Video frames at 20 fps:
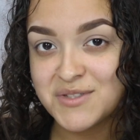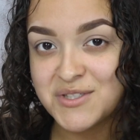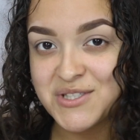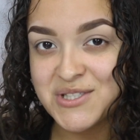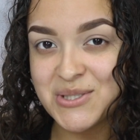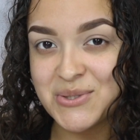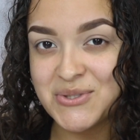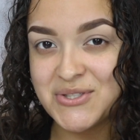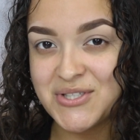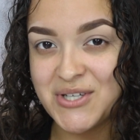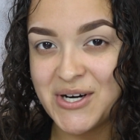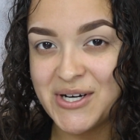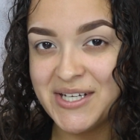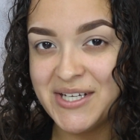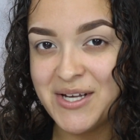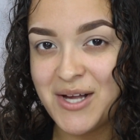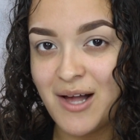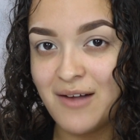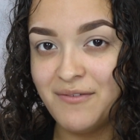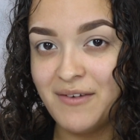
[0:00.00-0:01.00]
So
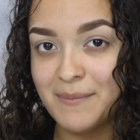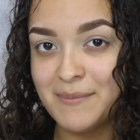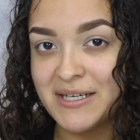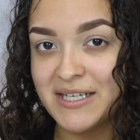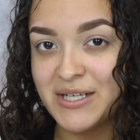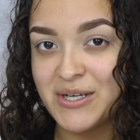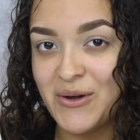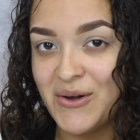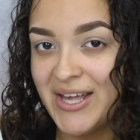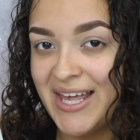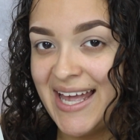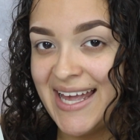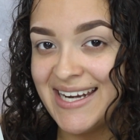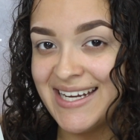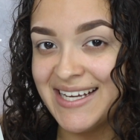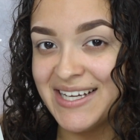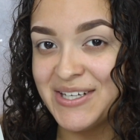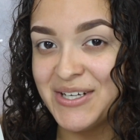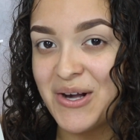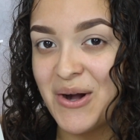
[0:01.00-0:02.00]
starting off, I'm gonna go ahead
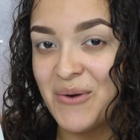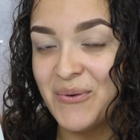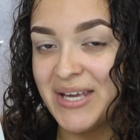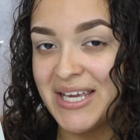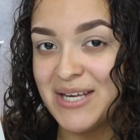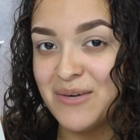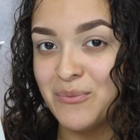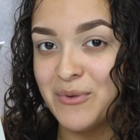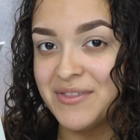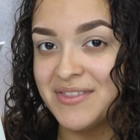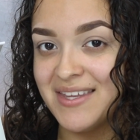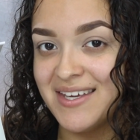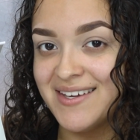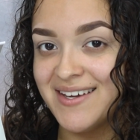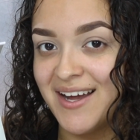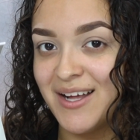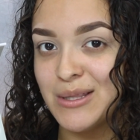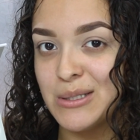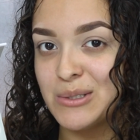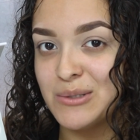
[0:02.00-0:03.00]
and go in with the
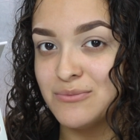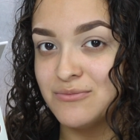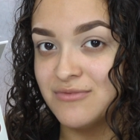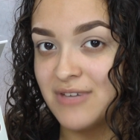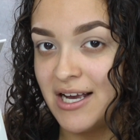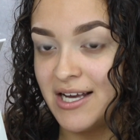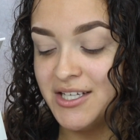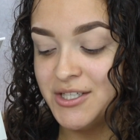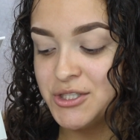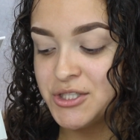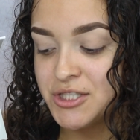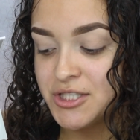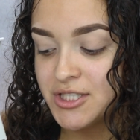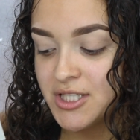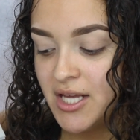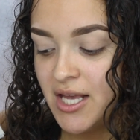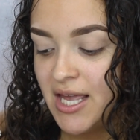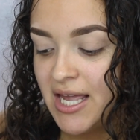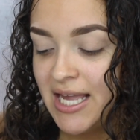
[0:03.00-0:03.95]
color Rush,